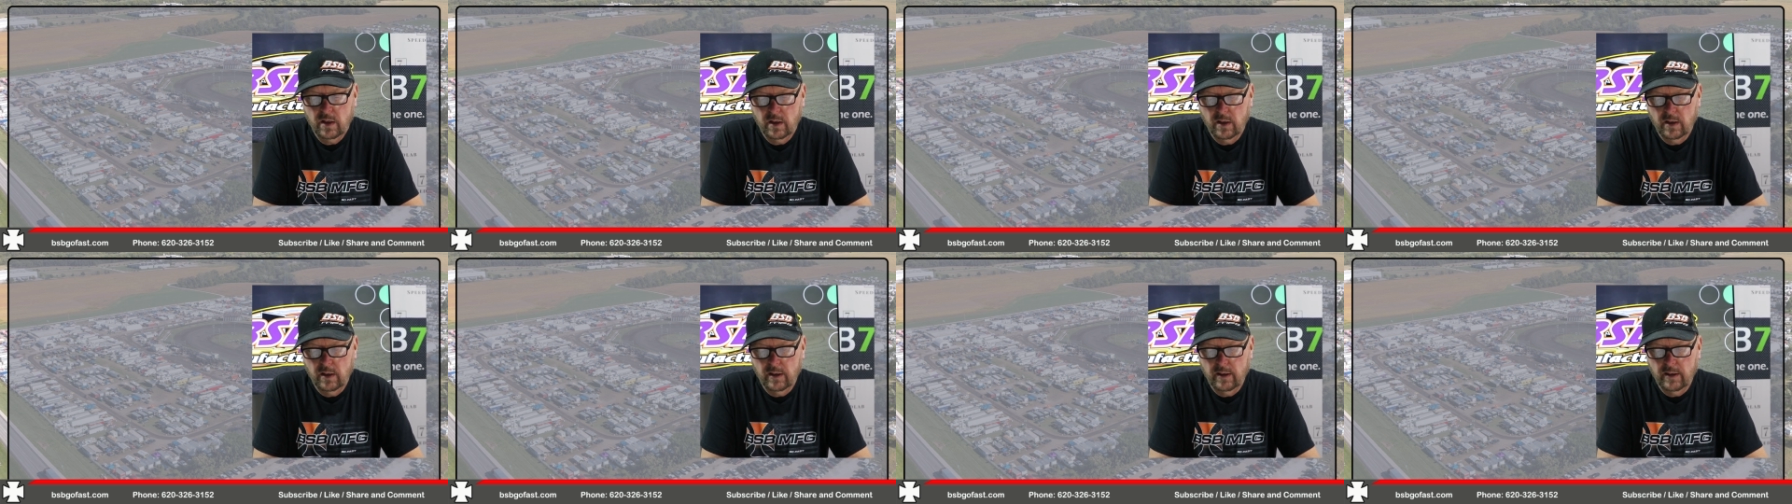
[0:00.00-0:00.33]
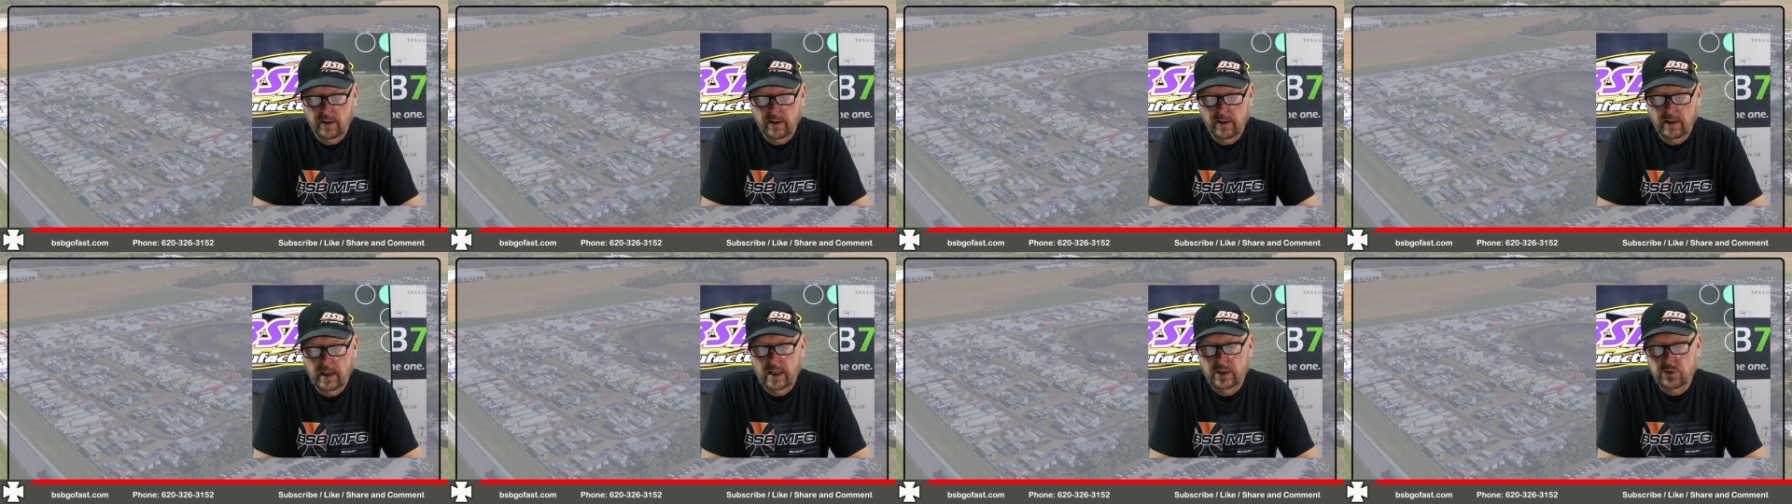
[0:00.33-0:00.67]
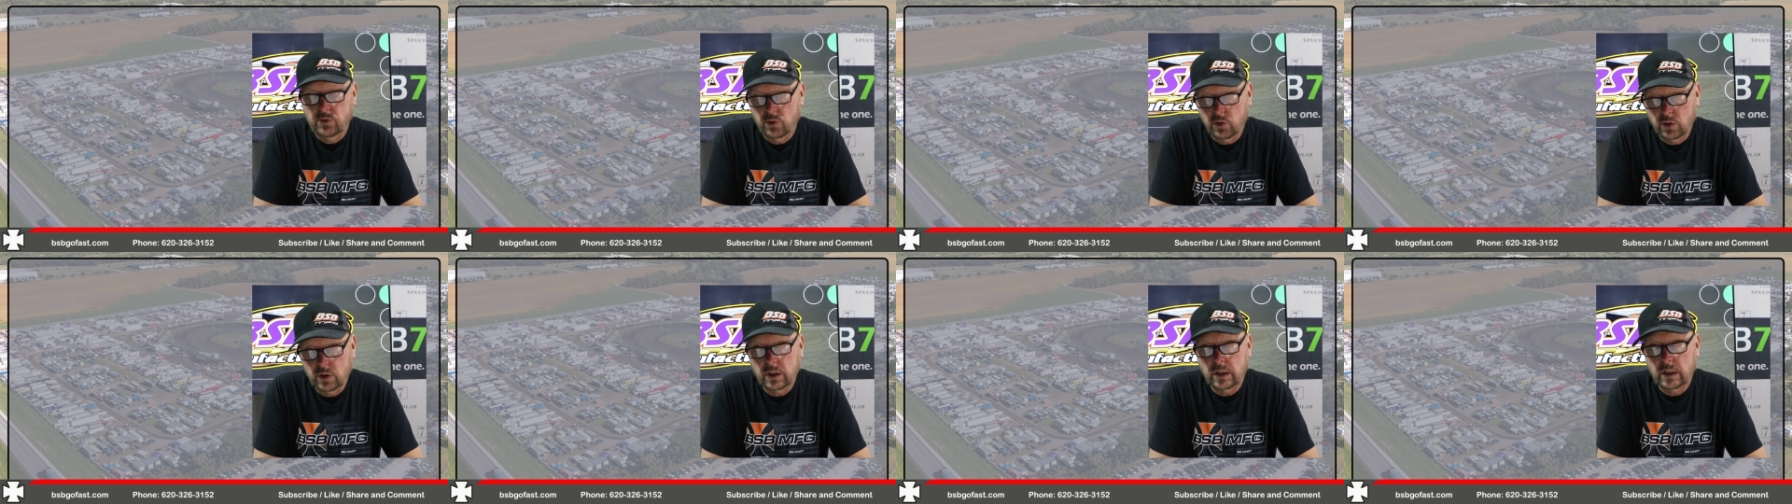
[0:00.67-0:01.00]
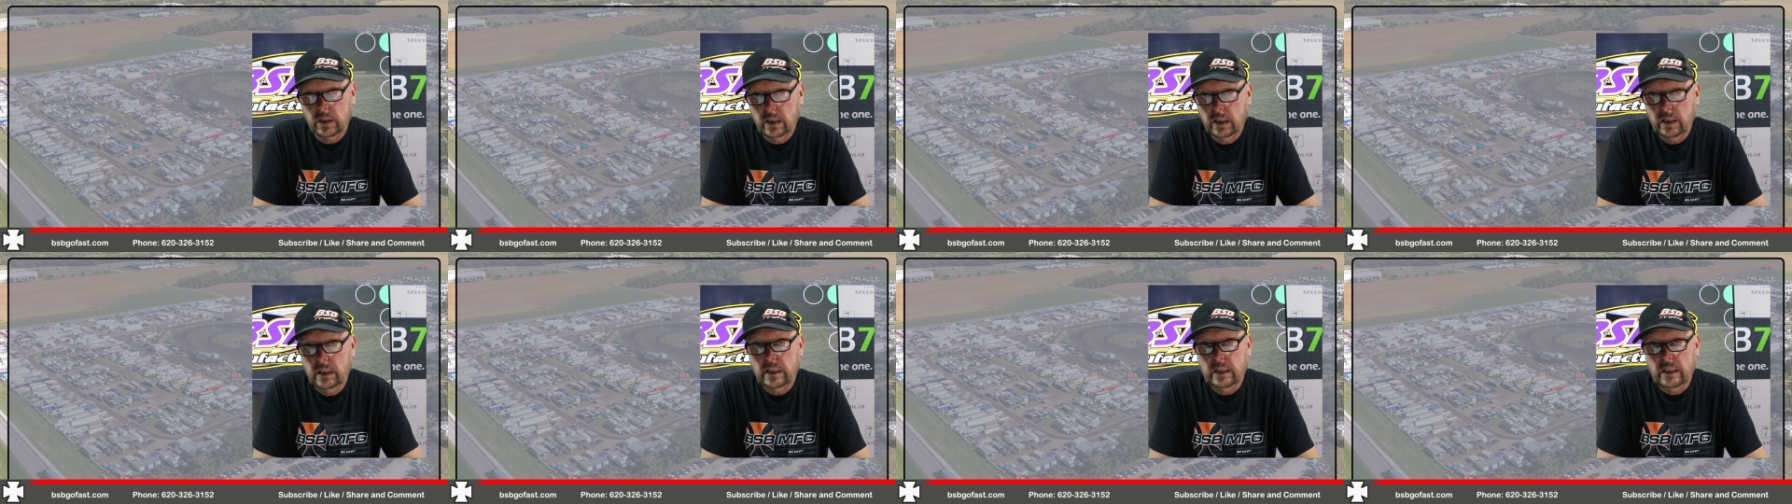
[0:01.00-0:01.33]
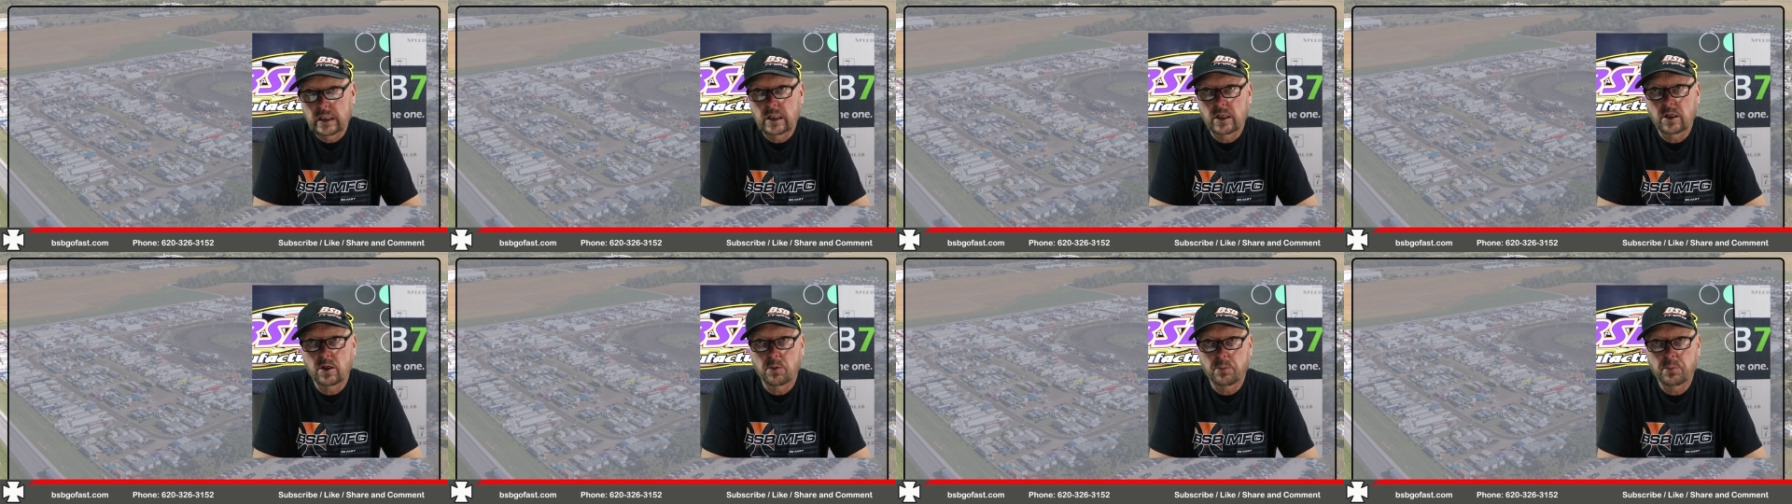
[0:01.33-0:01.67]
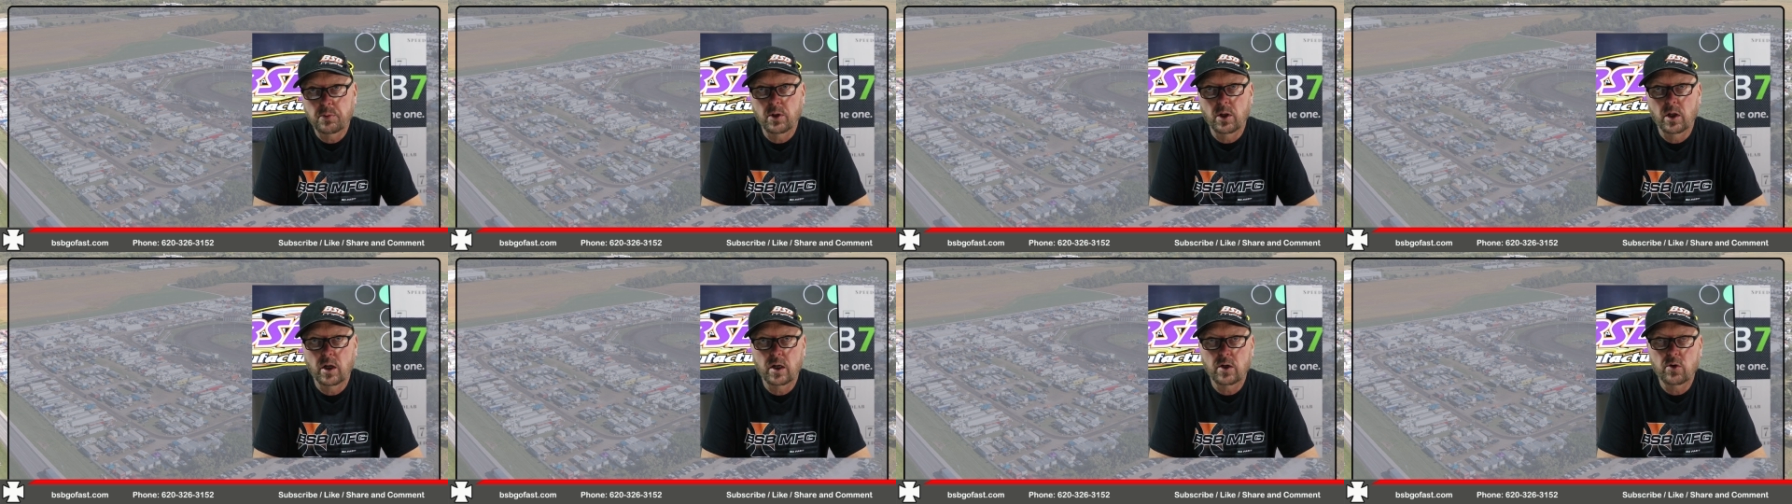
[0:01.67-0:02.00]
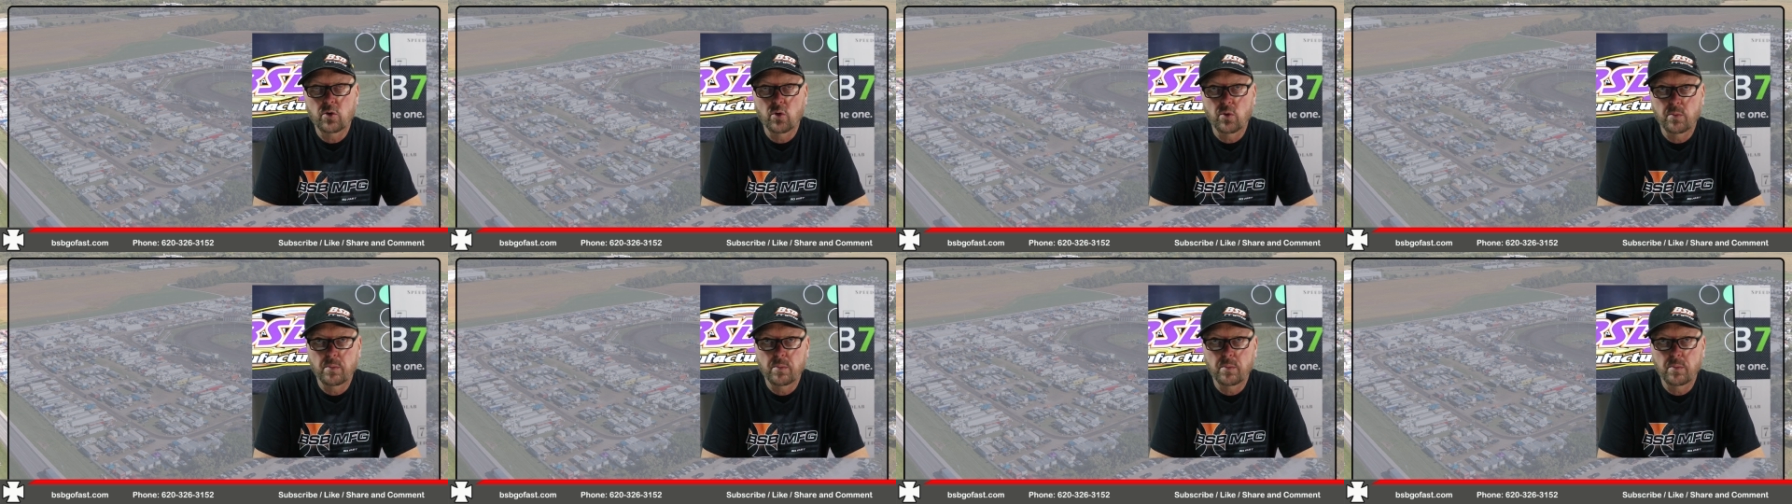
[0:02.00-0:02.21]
Uh, and you can get it in a plug